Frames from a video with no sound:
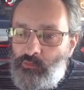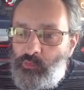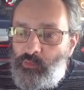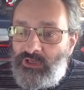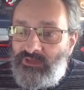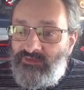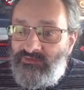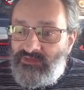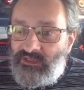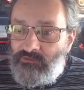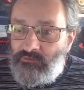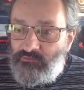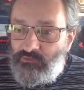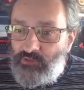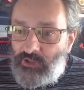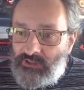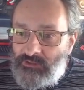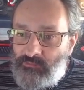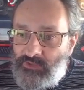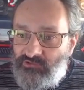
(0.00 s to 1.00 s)
we wait the end of
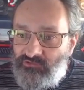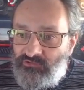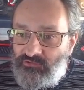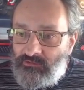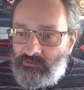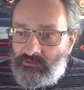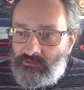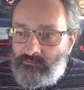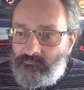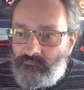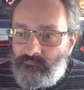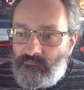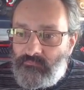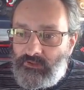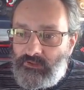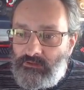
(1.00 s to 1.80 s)
the animation,